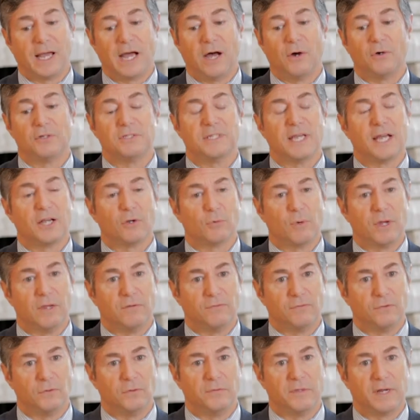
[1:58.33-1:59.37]
How is that
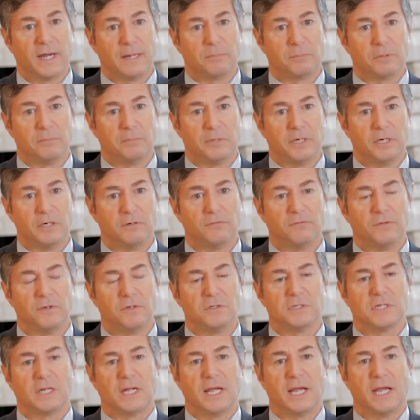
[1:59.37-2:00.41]
great food that I prepared for
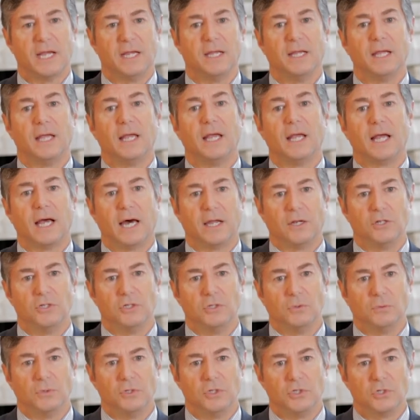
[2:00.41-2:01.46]
you today? How did
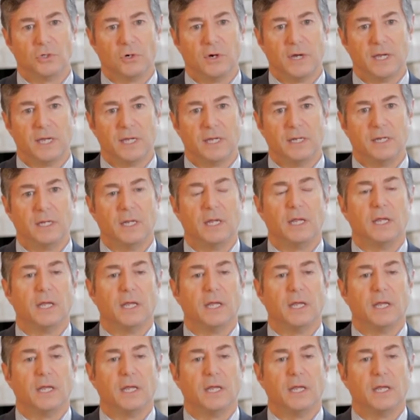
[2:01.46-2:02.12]
you enjoy it?